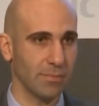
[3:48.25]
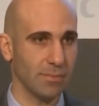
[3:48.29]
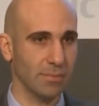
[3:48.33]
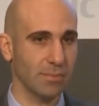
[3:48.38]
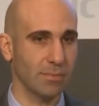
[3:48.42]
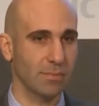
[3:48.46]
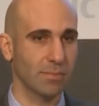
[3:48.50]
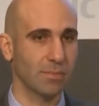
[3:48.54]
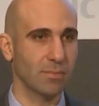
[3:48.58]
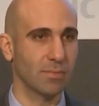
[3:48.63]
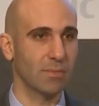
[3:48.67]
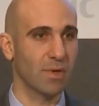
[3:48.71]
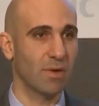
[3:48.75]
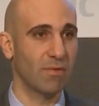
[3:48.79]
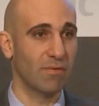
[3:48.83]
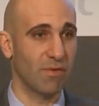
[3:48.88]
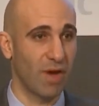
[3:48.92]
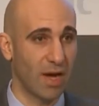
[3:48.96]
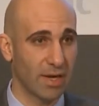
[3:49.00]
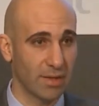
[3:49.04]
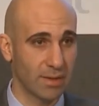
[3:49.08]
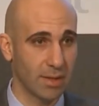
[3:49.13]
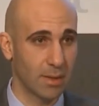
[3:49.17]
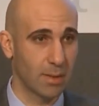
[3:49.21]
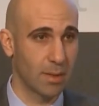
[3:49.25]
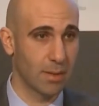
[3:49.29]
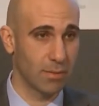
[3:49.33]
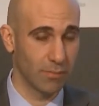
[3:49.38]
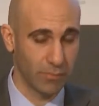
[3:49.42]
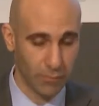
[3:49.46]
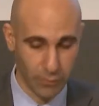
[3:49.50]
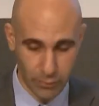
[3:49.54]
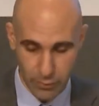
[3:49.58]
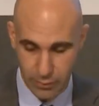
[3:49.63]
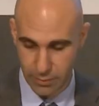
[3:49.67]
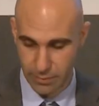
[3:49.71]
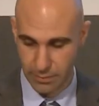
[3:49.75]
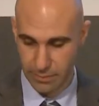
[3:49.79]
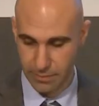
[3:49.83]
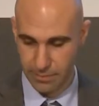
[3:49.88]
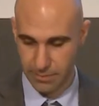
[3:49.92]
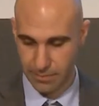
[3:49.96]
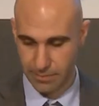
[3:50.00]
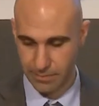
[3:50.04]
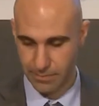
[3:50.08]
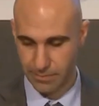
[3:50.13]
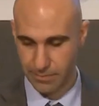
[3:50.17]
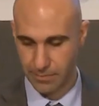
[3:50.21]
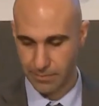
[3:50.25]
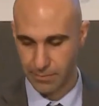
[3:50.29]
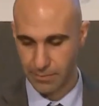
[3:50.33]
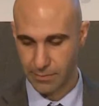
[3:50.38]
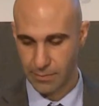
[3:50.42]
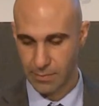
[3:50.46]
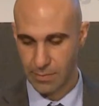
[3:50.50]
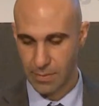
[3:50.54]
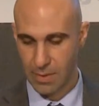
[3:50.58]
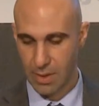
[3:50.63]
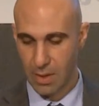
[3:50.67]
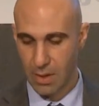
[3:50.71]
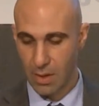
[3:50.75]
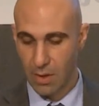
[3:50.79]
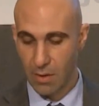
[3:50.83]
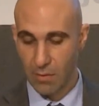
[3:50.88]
to continue the fight against anti-Semitism.